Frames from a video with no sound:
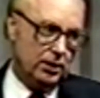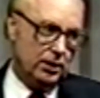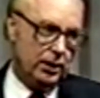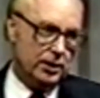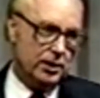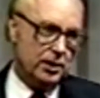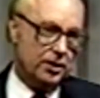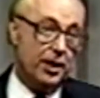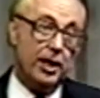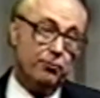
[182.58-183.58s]
is, uh,
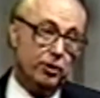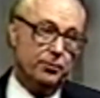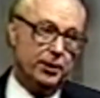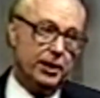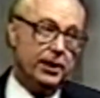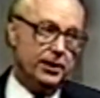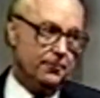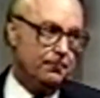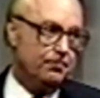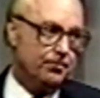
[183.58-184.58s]
Thy will be done,
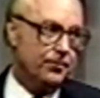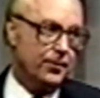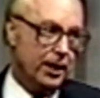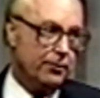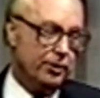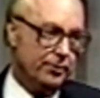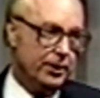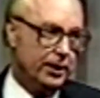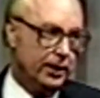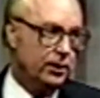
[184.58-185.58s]
Thy will be
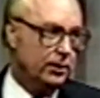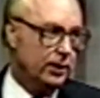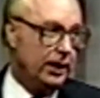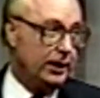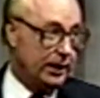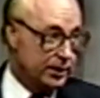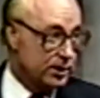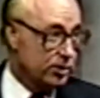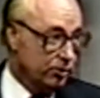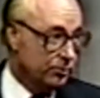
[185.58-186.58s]
done. And that
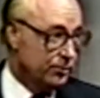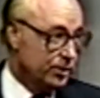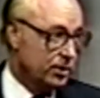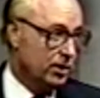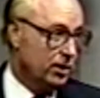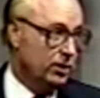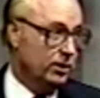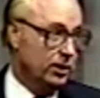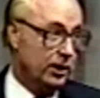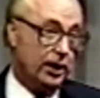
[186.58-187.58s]
assumes
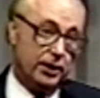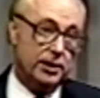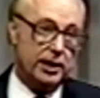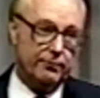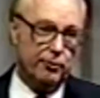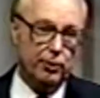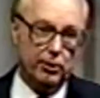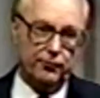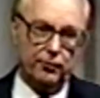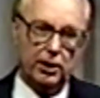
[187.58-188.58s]
that God does have a
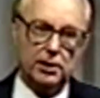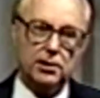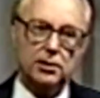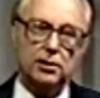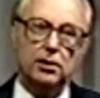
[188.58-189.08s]
will for us.